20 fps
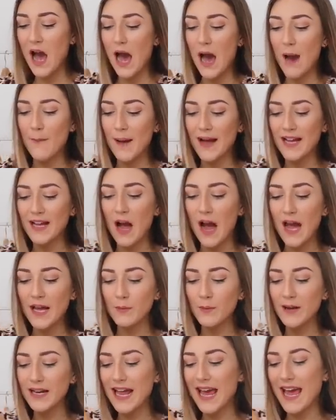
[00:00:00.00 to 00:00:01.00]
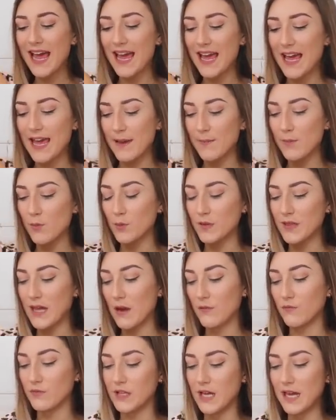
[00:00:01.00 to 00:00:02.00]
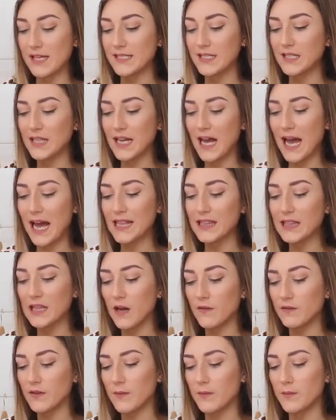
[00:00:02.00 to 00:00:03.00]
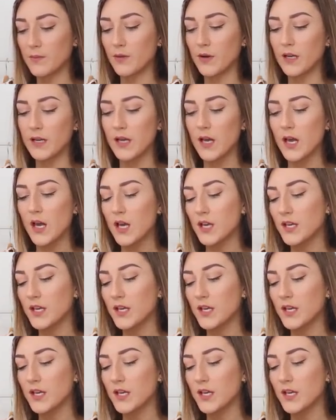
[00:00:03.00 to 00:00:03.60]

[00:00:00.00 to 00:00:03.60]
I kind of went ham without realizing, like, I love leopard print.